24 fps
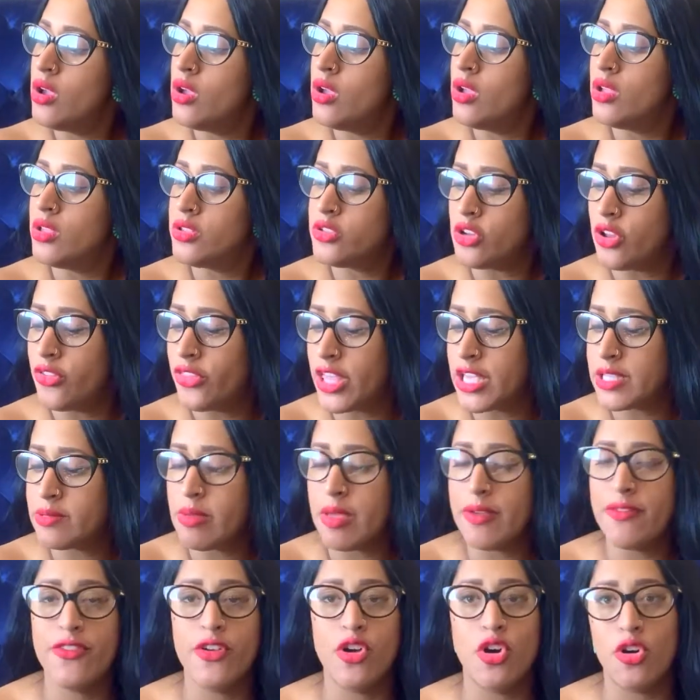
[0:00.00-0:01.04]
Certain things may
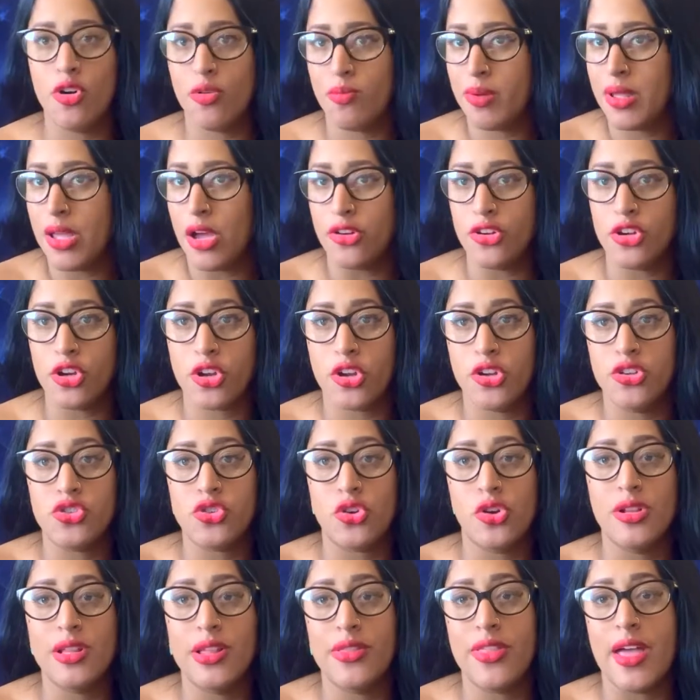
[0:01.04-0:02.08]
feel beyond your
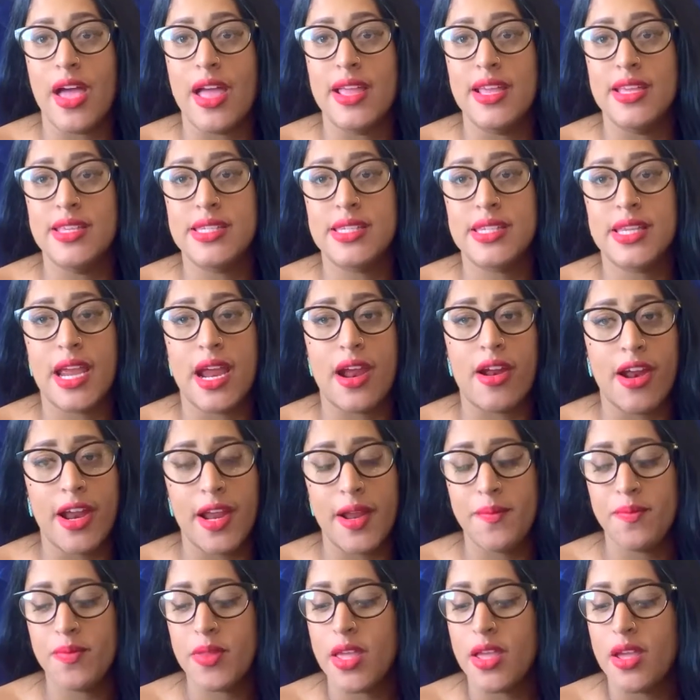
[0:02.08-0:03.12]
control, and that is scary.
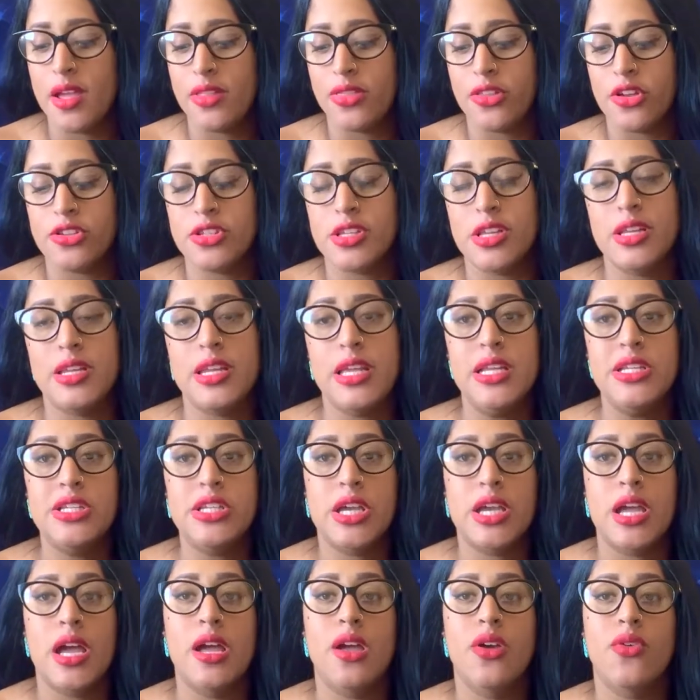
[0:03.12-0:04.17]
There's a need to
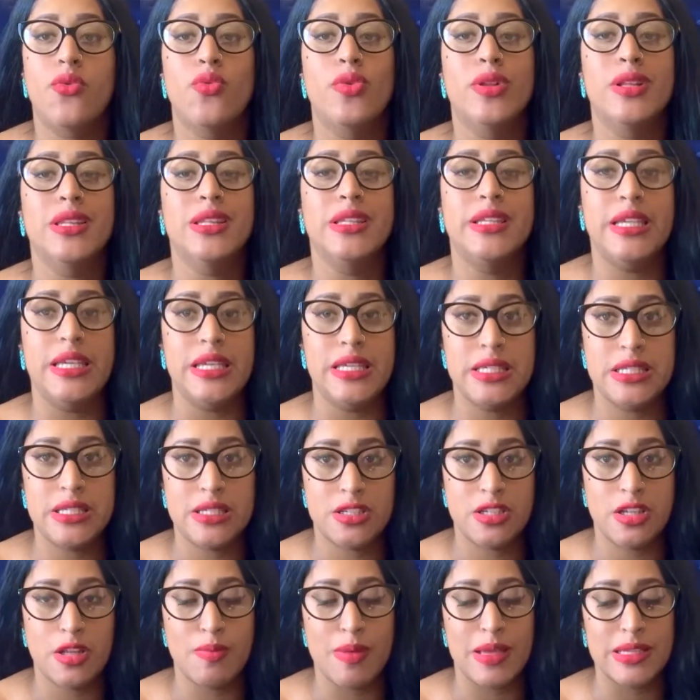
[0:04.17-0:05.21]
release
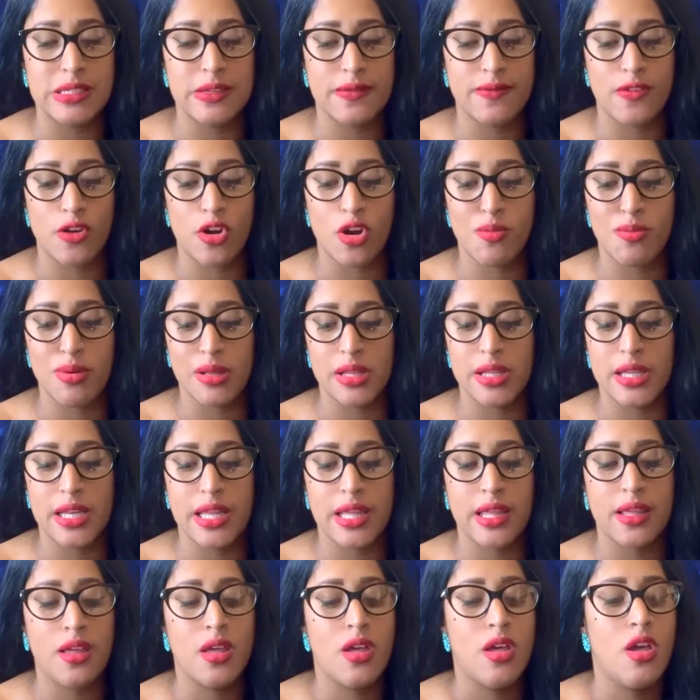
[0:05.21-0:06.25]
to the best of your
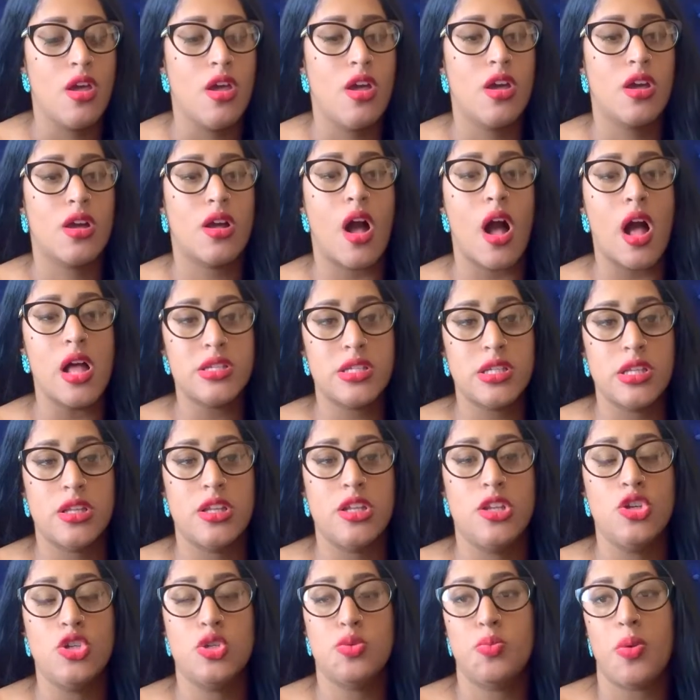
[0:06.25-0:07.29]
ability. Constantly
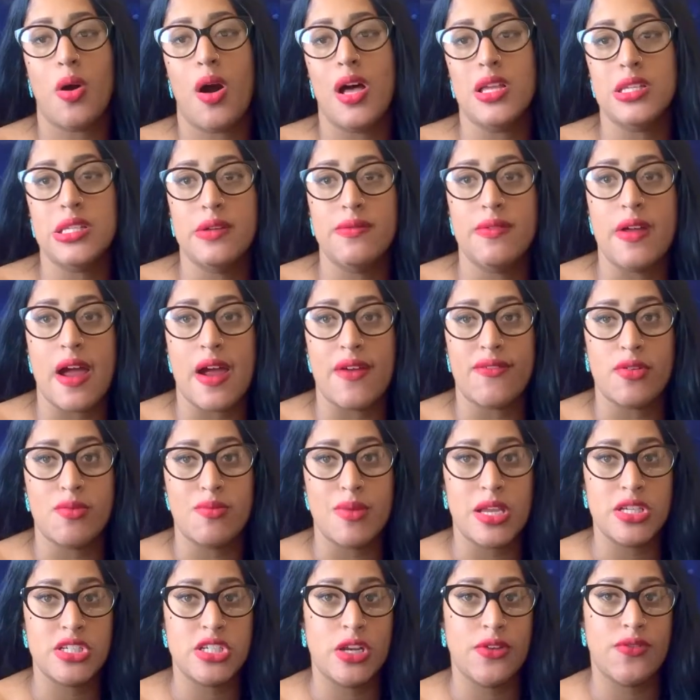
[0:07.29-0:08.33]
use positive
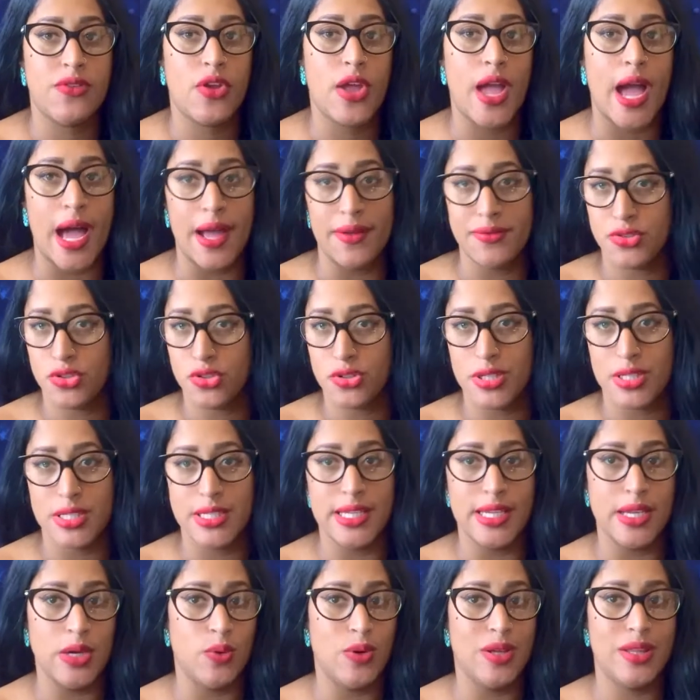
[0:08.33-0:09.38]
affirmation if you have to
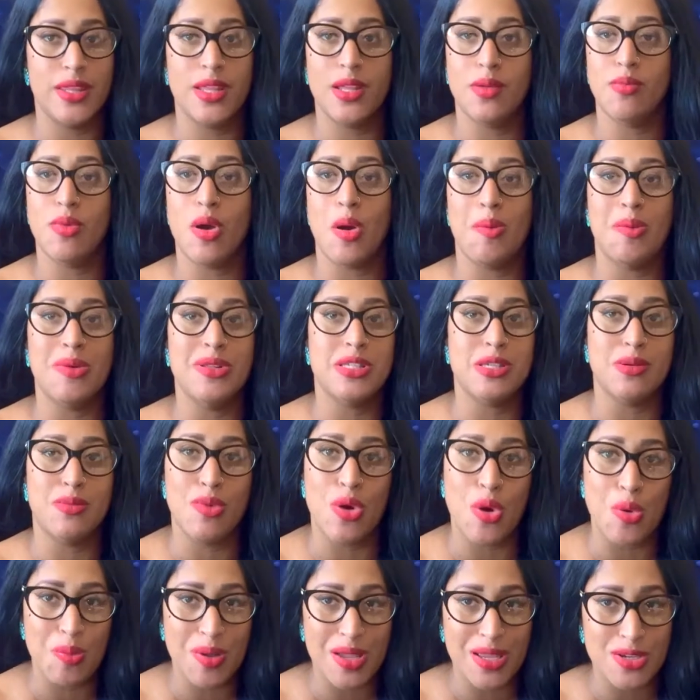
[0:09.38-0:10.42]
deal with it moment to
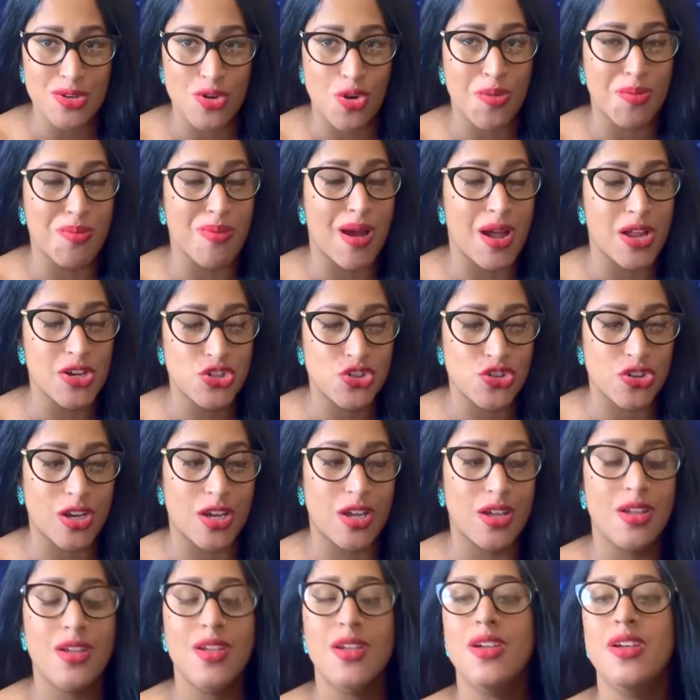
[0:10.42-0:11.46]
moment, or mantra.
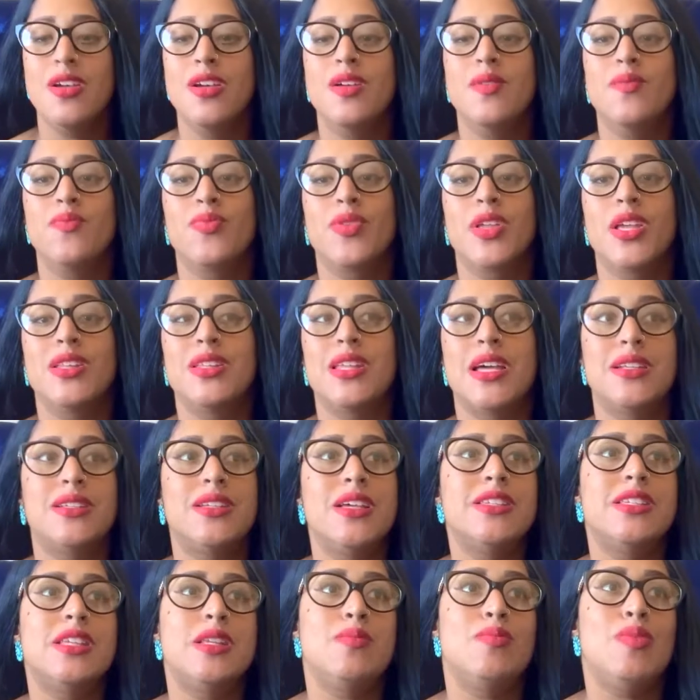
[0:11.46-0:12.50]
That
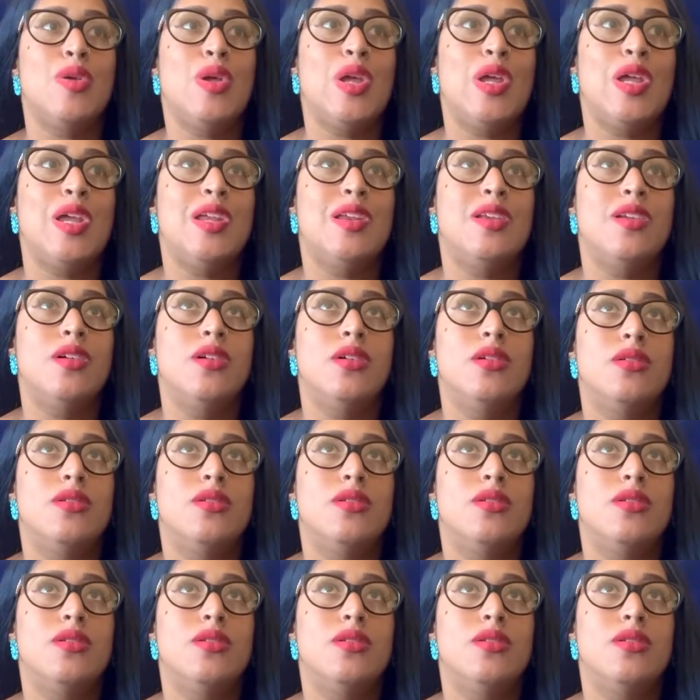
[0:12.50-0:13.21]
doesn't mean